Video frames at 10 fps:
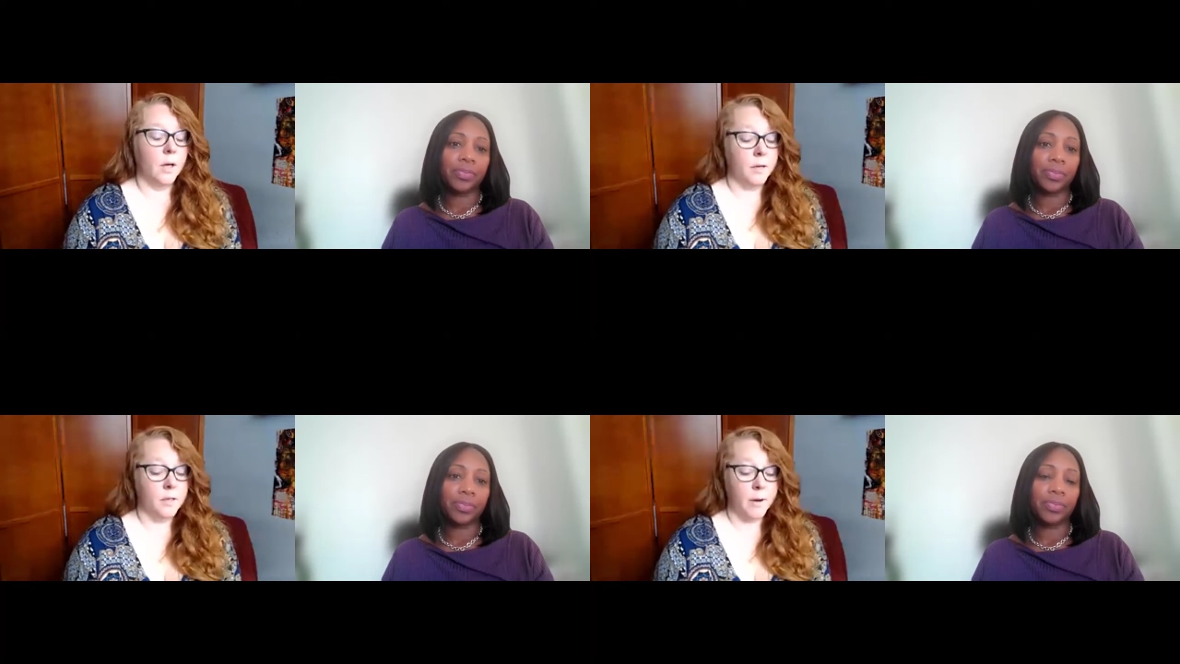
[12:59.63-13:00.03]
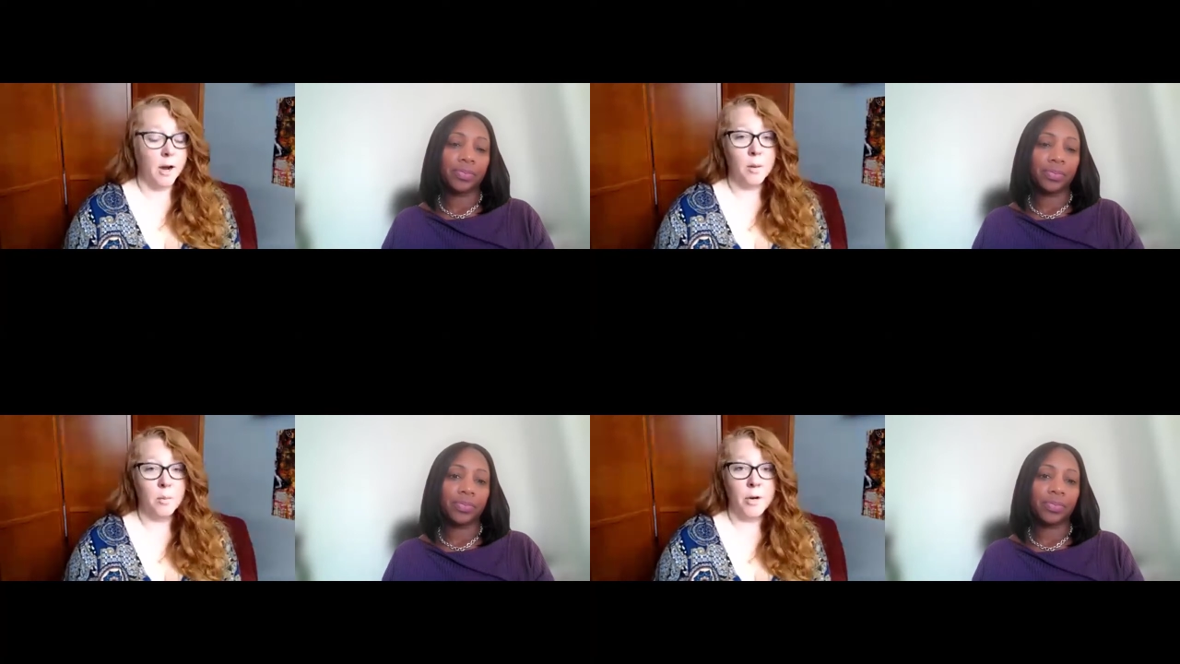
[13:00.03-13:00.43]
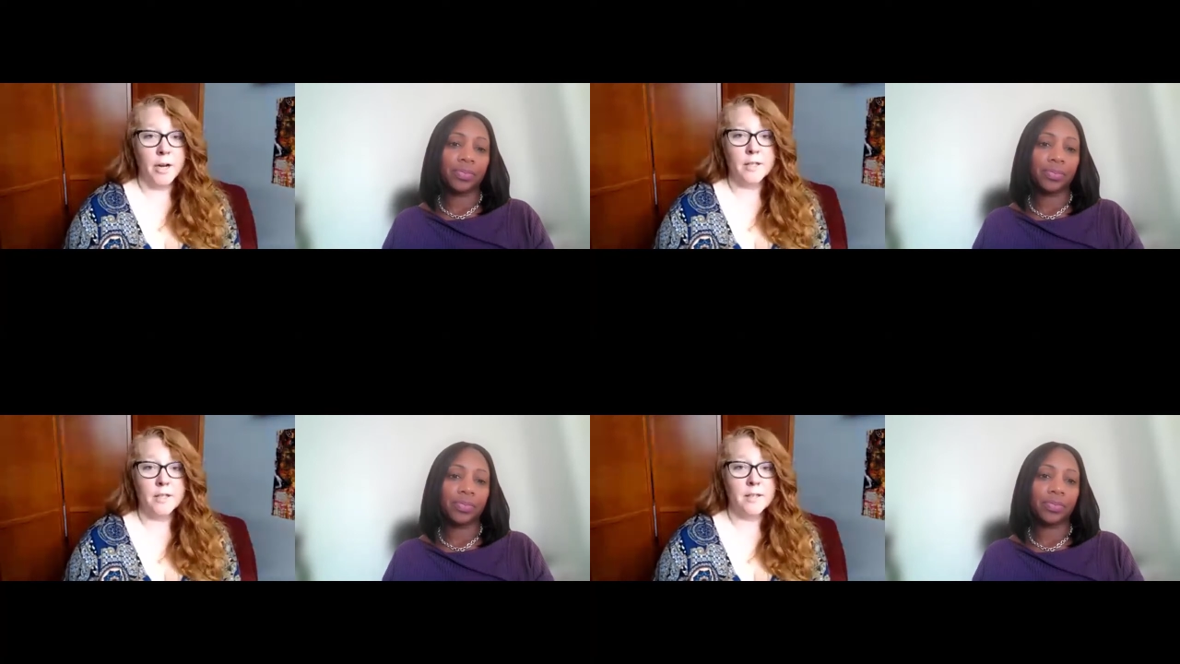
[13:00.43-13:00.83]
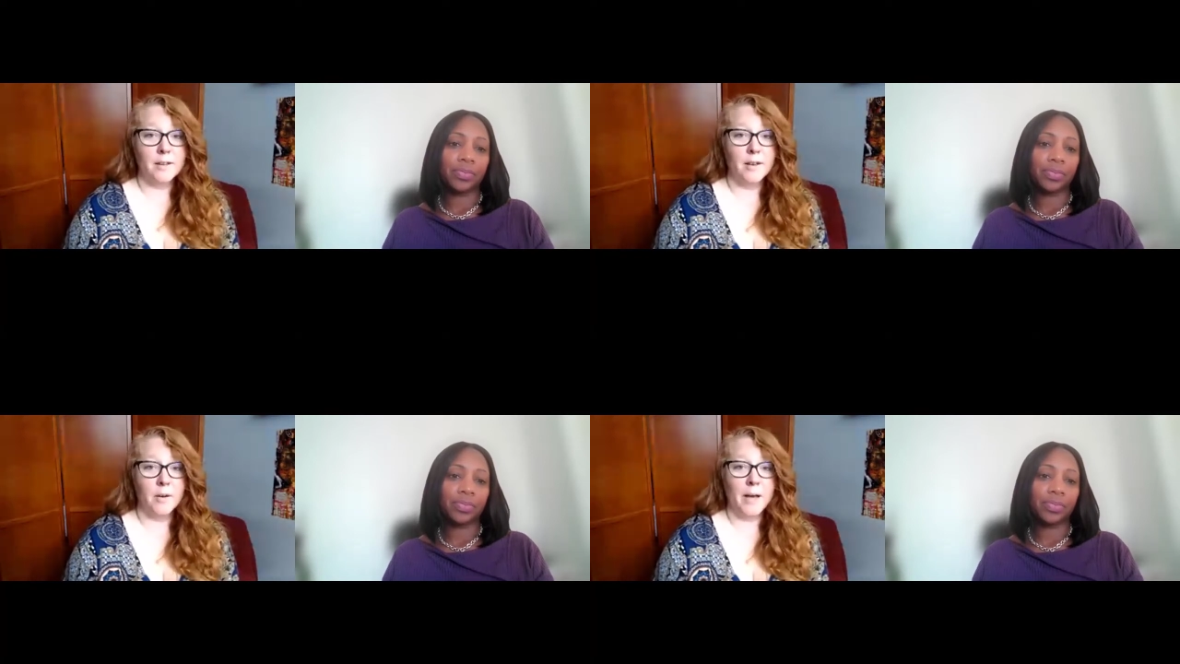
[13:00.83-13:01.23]
Speaker 1: Gosh, my heart breaks
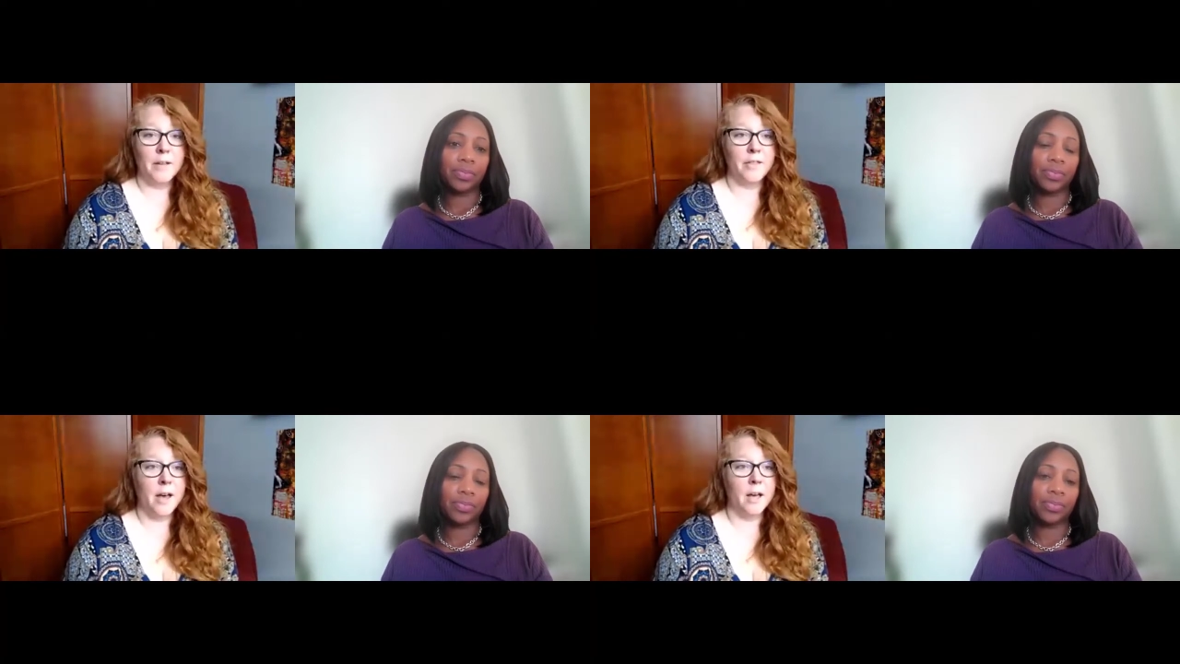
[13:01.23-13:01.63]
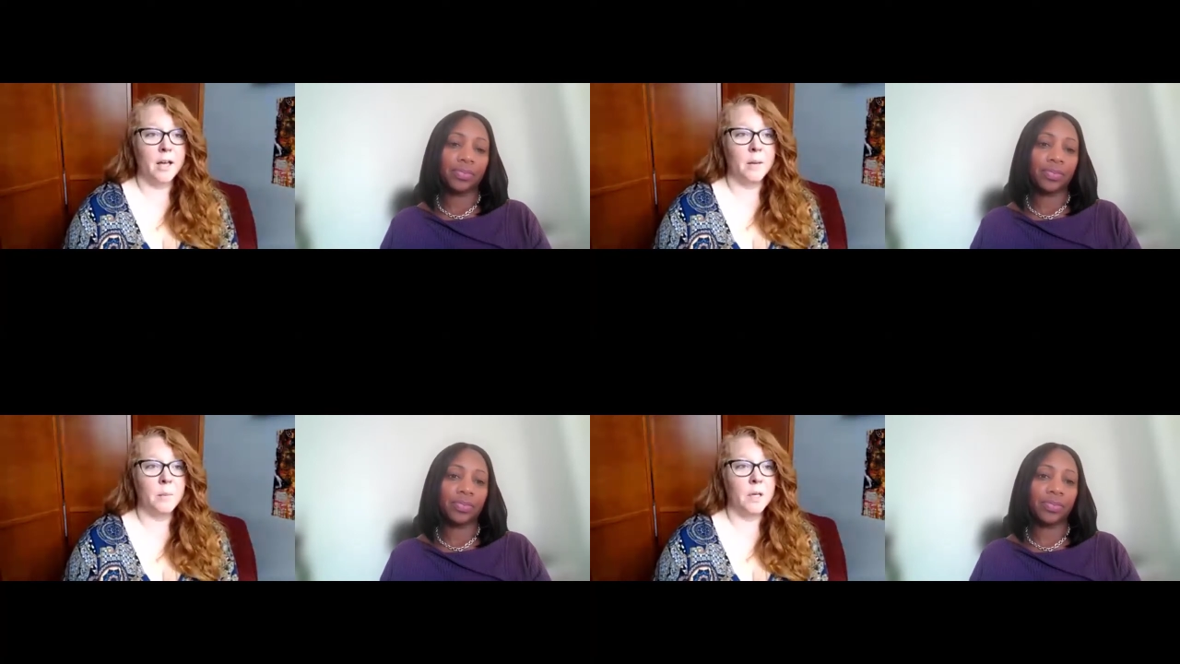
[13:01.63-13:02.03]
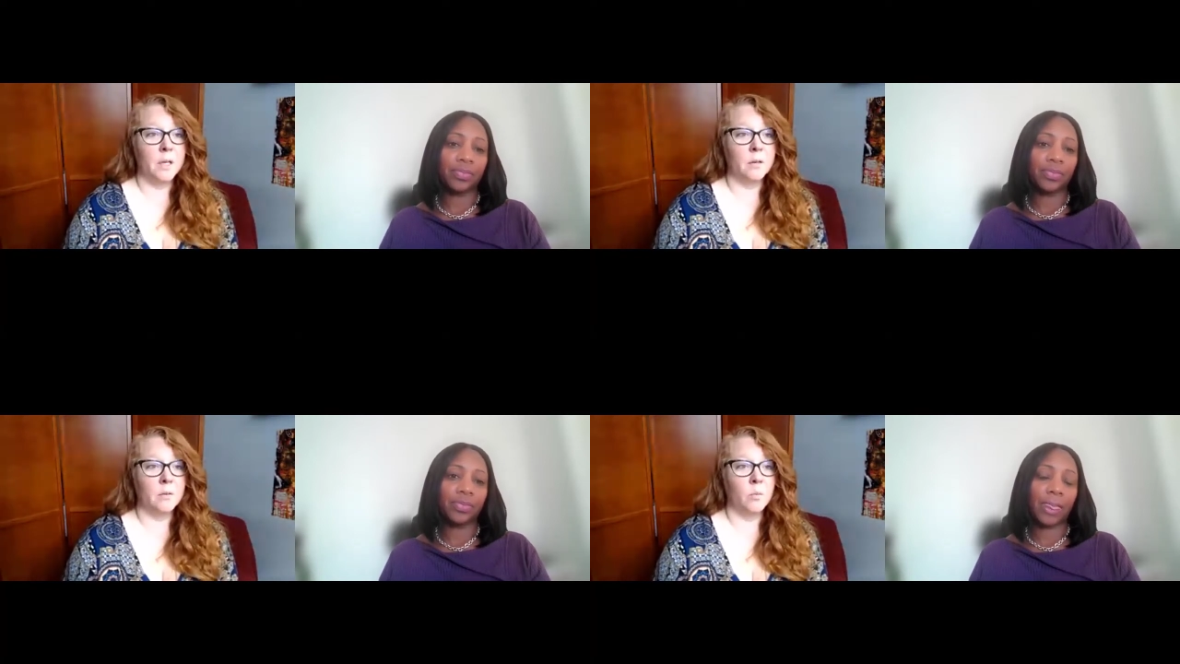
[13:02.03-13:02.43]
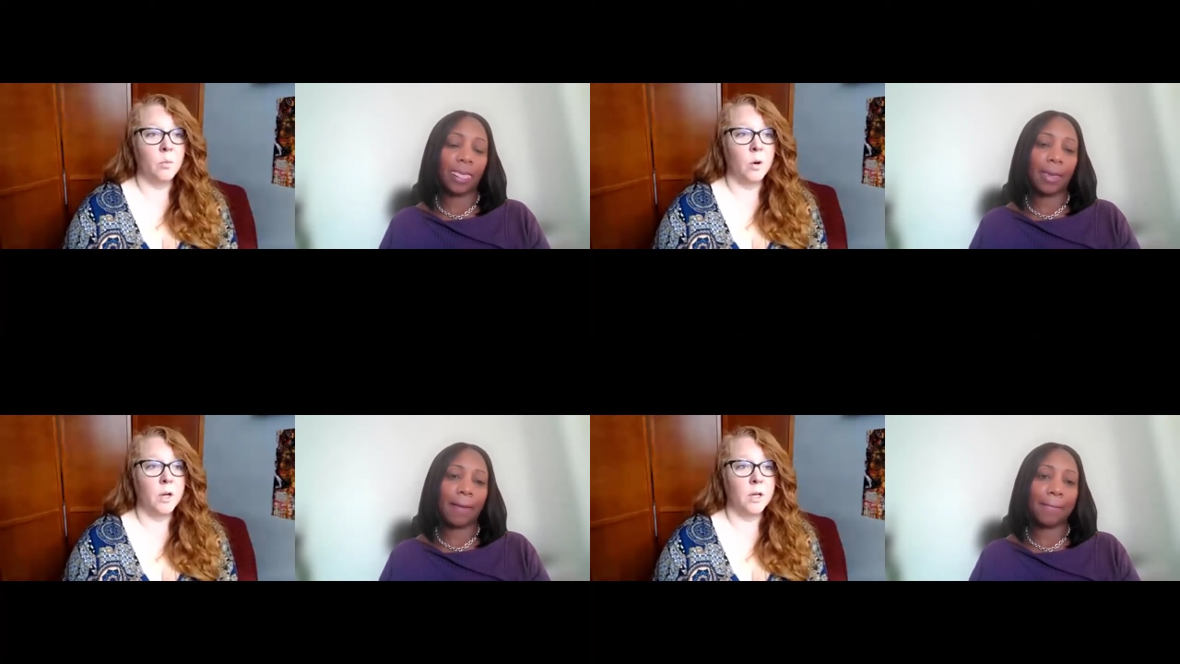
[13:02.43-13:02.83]
about that. I mean,
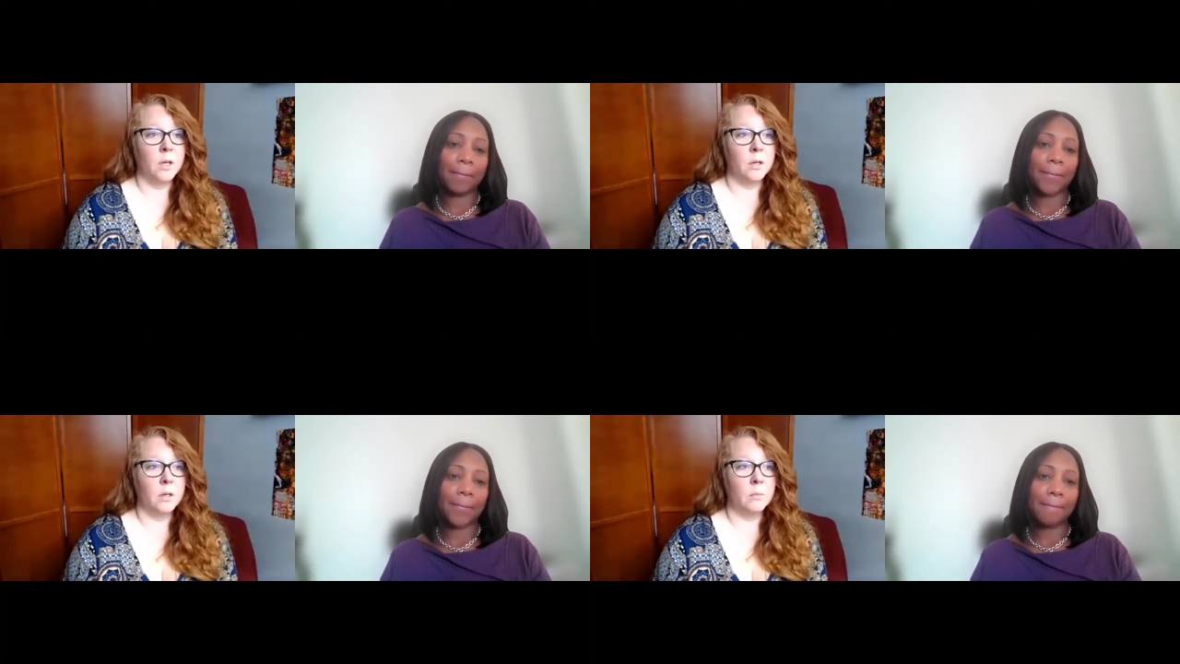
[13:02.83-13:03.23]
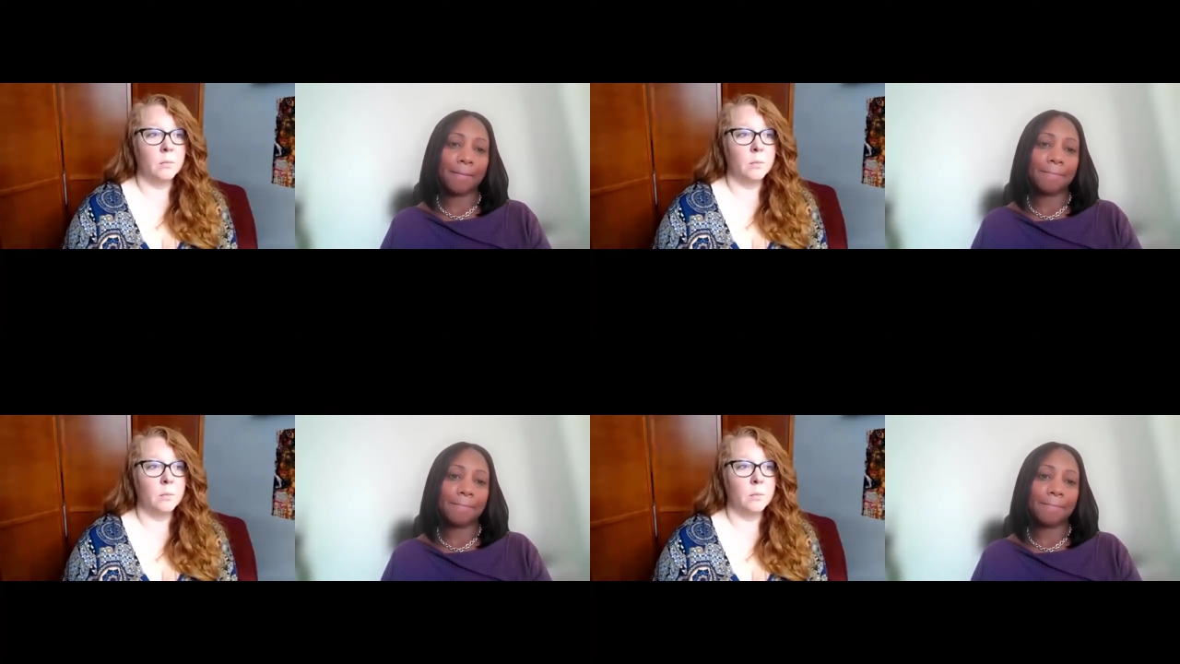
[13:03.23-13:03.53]
what a